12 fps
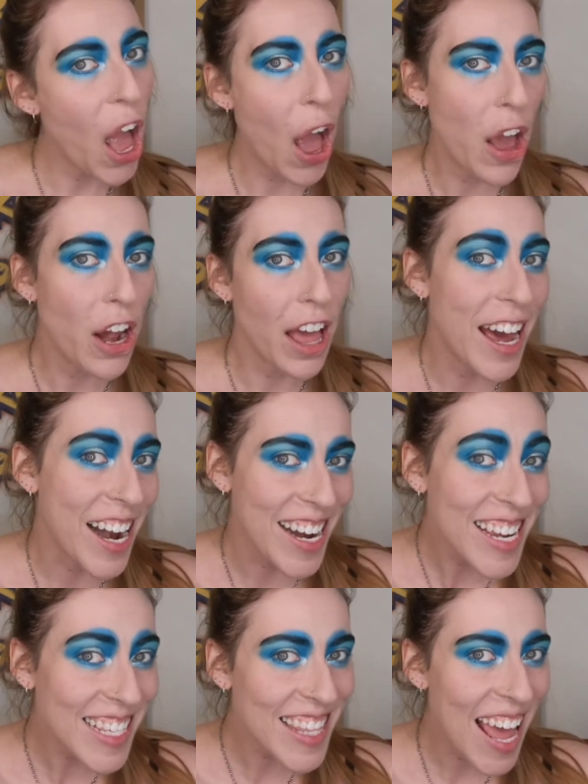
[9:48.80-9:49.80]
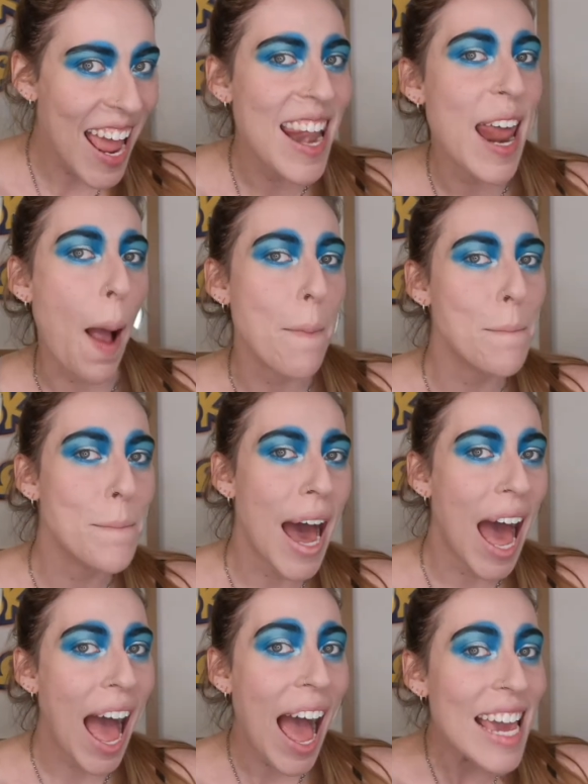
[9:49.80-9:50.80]
Alright then,
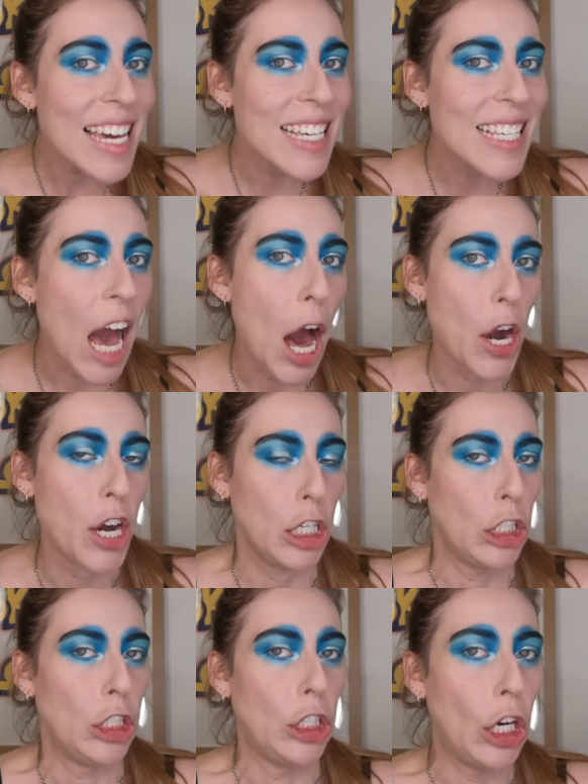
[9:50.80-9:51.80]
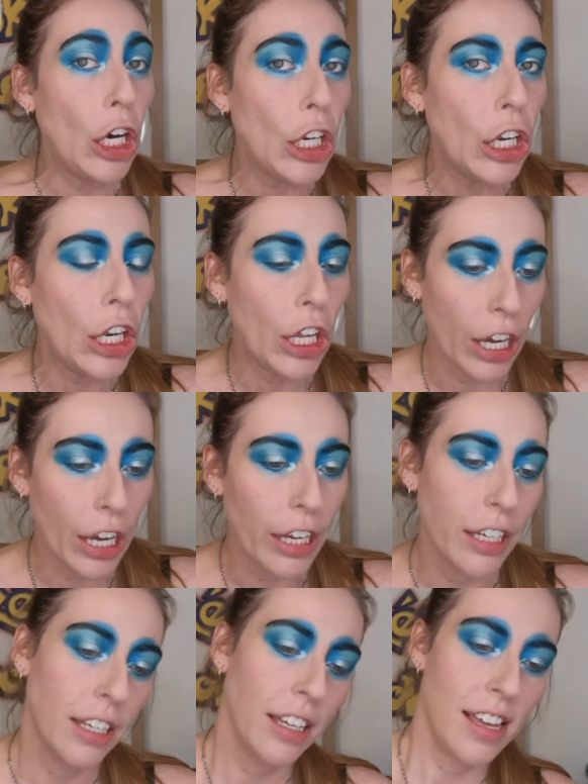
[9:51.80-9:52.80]
my eyes are done.
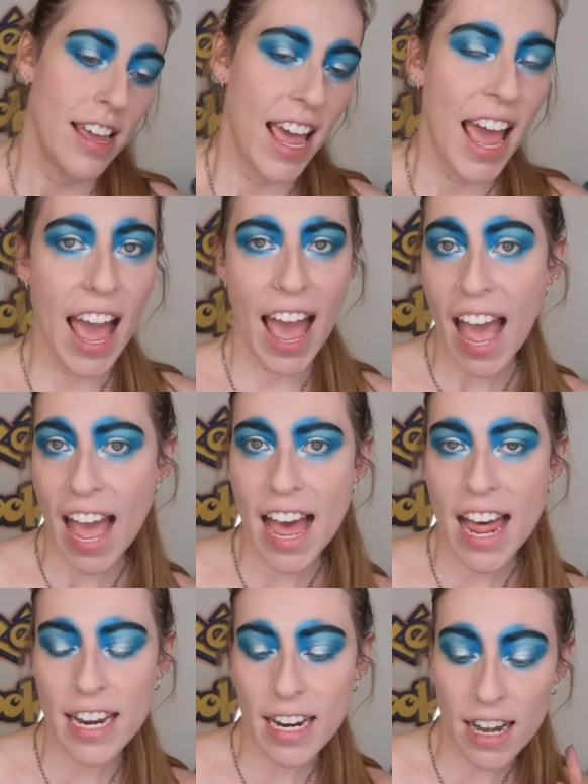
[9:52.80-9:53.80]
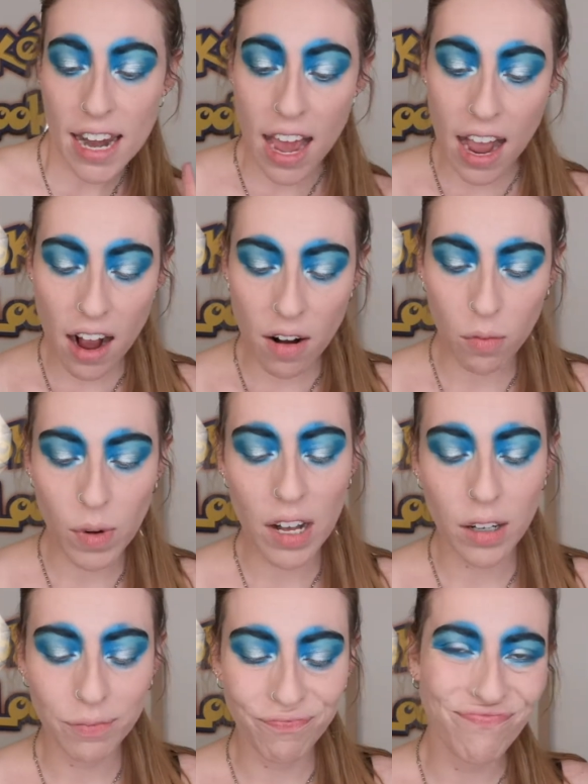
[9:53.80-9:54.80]
And now,
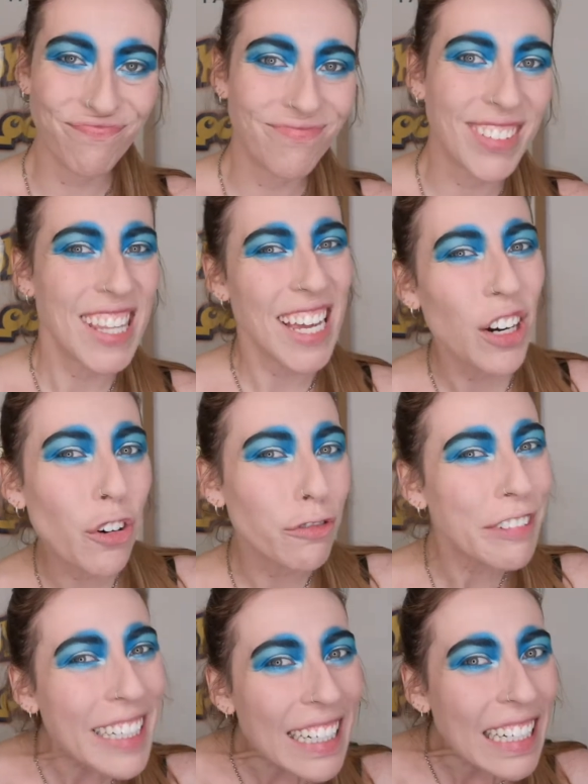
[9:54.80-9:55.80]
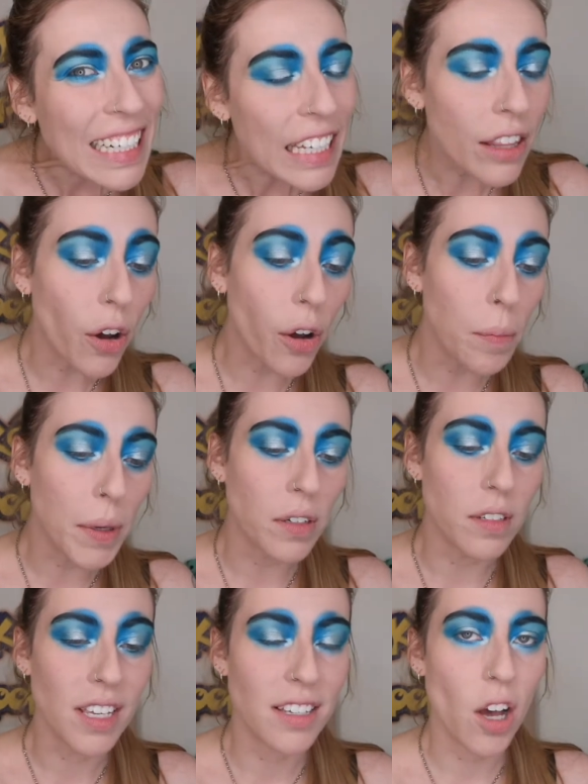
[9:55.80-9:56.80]
well, they're not really though,
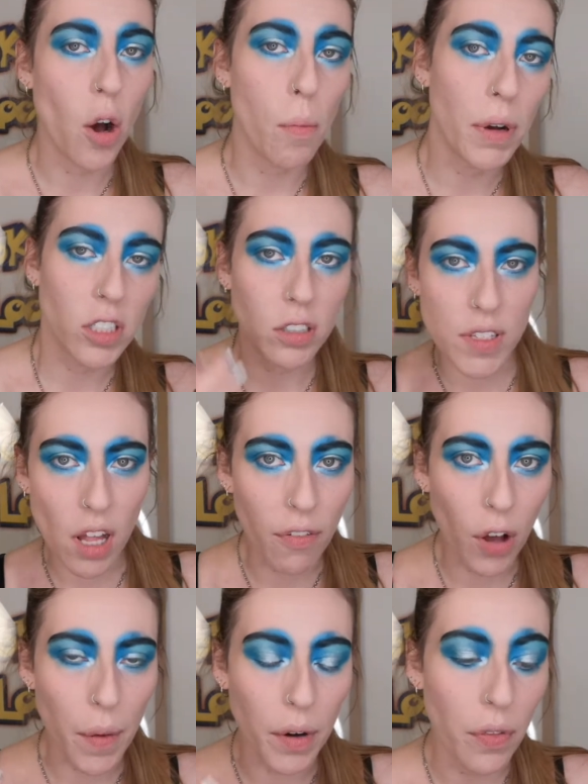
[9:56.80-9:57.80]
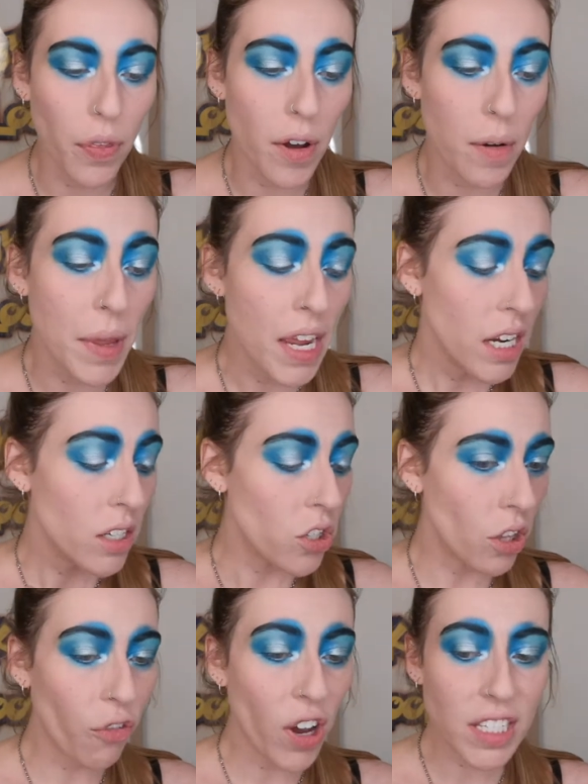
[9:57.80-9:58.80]
because there's a whole bunch of stuff going on them. So
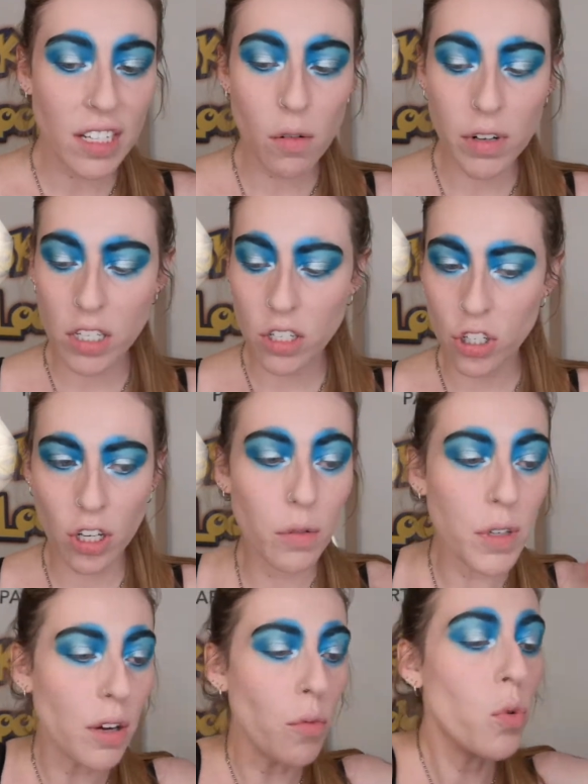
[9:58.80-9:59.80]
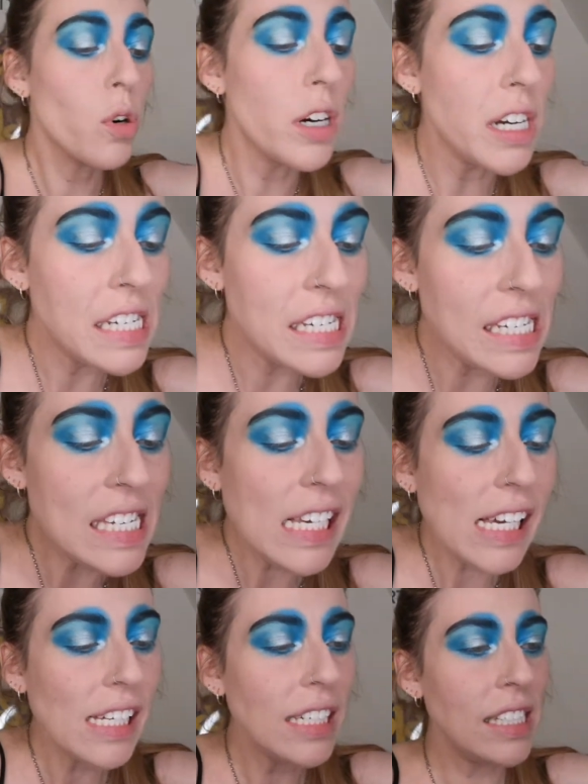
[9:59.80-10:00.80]
the first thing I wanted to show you
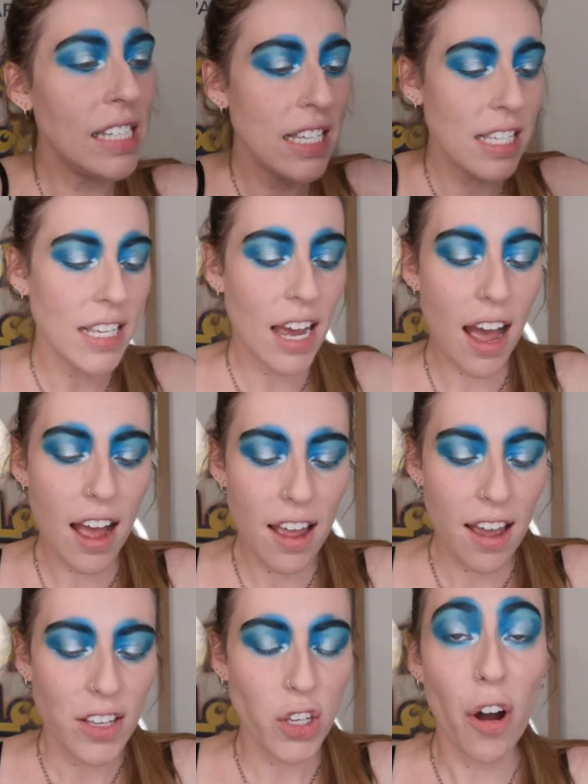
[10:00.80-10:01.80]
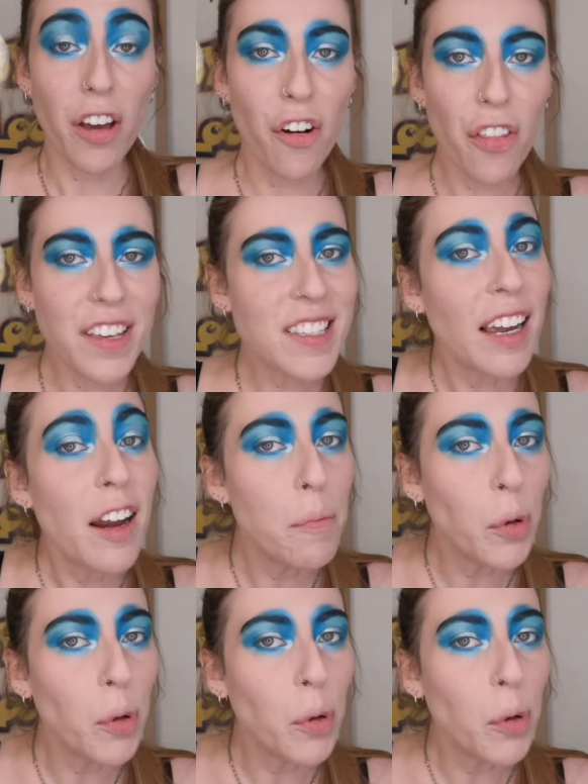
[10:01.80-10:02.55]
was, so I got the Sailor